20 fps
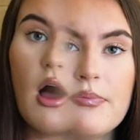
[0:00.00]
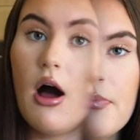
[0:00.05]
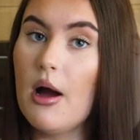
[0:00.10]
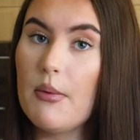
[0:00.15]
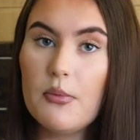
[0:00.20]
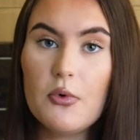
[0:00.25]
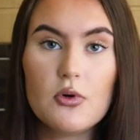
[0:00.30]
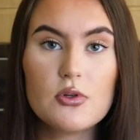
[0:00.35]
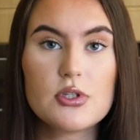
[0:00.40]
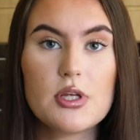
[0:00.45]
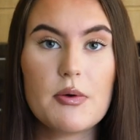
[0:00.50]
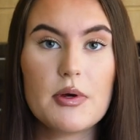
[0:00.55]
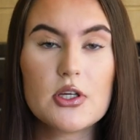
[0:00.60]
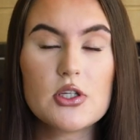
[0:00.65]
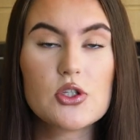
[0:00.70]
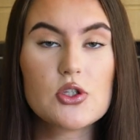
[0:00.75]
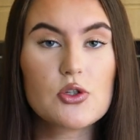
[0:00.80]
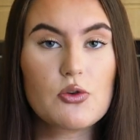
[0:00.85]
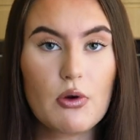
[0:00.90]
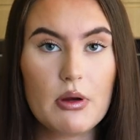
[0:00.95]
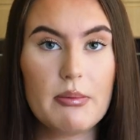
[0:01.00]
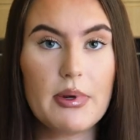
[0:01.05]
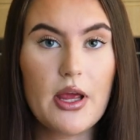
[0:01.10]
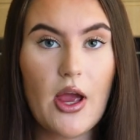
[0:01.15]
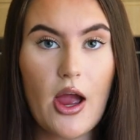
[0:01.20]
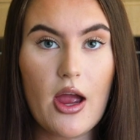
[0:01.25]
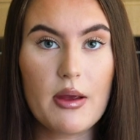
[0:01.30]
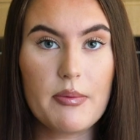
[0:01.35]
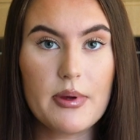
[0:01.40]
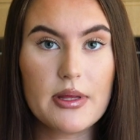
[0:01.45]
I'm also extremely
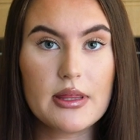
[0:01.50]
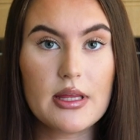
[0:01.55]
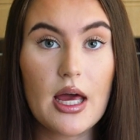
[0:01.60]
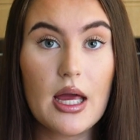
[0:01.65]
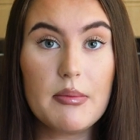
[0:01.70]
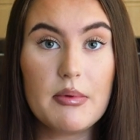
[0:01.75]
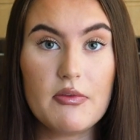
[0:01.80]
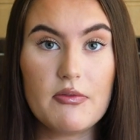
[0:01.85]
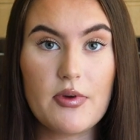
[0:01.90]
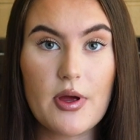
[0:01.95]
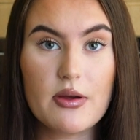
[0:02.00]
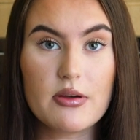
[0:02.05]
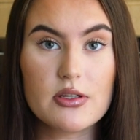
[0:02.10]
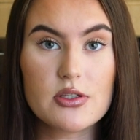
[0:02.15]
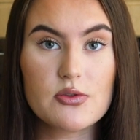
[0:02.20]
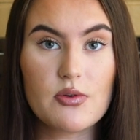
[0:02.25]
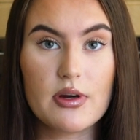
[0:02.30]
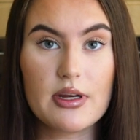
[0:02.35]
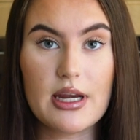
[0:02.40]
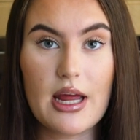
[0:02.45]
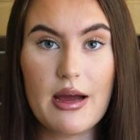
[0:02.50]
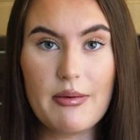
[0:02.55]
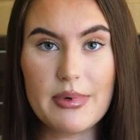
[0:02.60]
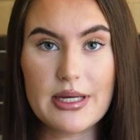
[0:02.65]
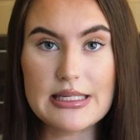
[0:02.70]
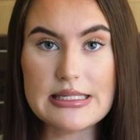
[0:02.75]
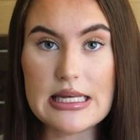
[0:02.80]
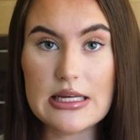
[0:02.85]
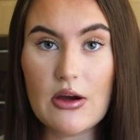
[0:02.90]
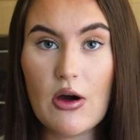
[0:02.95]
hoping that I'm in focus right now
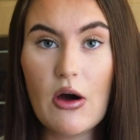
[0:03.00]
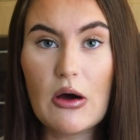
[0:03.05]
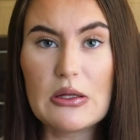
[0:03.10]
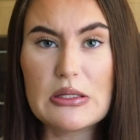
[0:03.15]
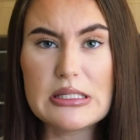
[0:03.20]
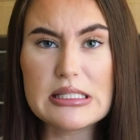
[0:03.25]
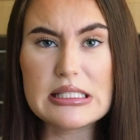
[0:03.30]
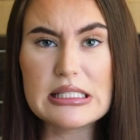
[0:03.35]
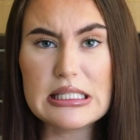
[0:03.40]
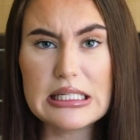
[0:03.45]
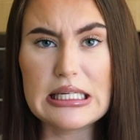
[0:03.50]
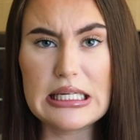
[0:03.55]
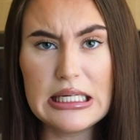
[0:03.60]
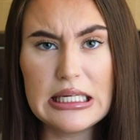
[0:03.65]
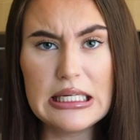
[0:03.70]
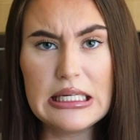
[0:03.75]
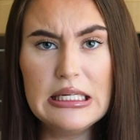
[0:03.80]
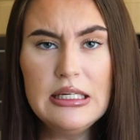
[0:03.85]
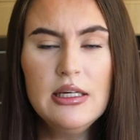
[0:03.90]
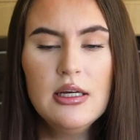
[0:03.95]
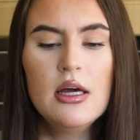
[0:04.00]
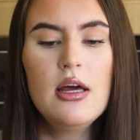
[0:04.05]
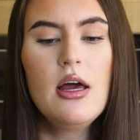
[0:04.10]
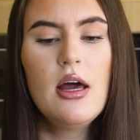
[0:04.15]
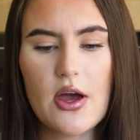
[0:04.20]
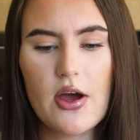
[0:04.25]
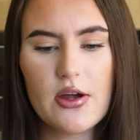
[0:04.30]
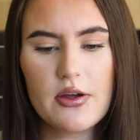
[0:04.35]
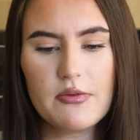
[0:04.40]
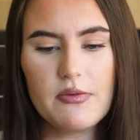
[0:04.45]
because I can't see.
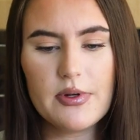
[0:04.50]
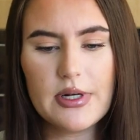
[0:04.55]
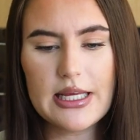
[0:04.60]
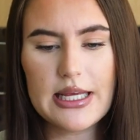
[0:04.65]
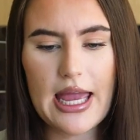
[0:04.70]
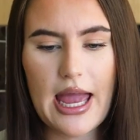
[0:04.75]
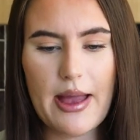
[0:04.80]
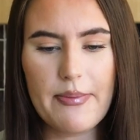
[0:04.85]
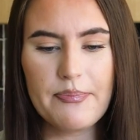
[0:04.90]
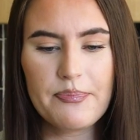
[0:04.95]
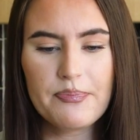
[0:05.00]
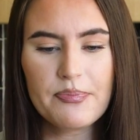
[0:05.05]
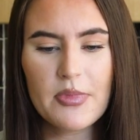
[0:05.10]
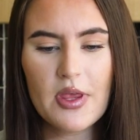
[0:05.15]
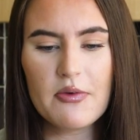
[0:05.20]
So hopefully, yeah.